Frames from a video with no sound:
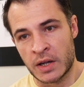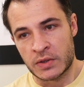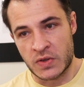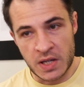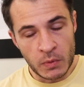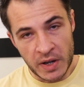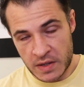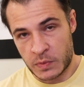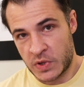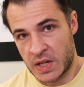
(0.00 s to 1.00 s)
to see why
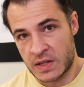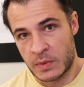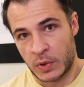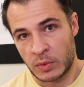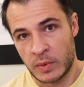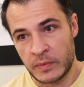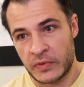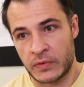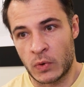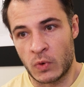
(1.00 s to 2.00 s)
this presents a problem
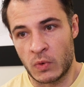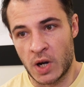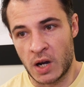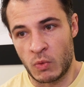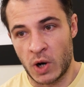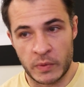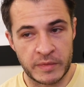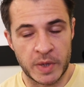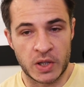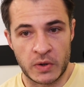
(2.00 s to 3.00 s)
for what
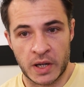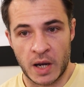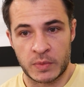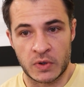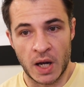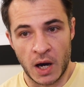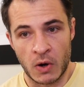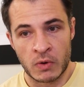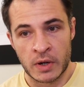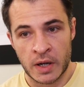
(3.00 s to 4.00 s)
we've been doing up to
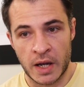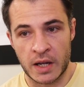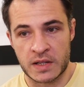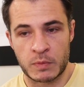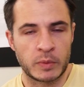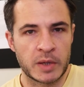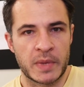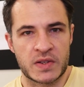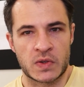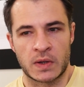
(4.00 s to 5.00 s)
now, it's probably
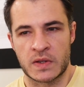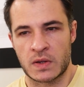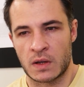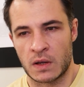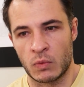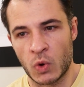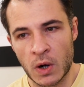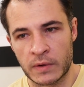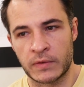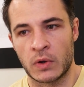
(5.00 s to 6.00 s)
best to consider the
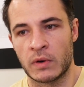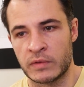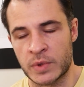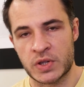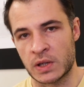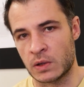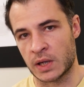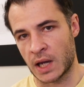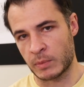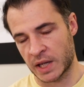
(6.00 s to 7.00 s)
workflow of a machine
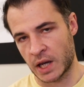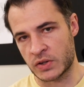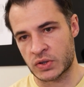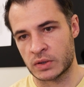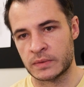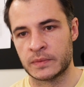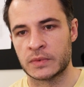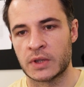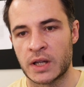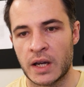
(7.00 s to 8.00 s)
learning application.
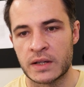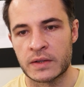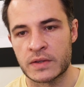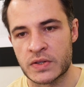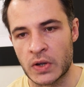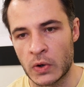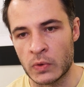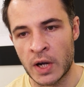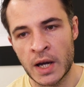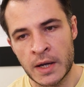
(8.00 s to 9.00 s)
Okay,
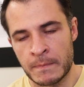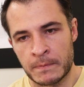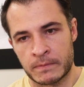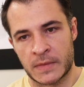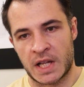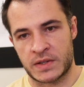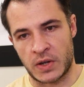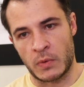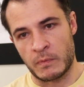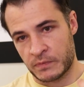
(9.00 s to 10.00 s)
so let's go.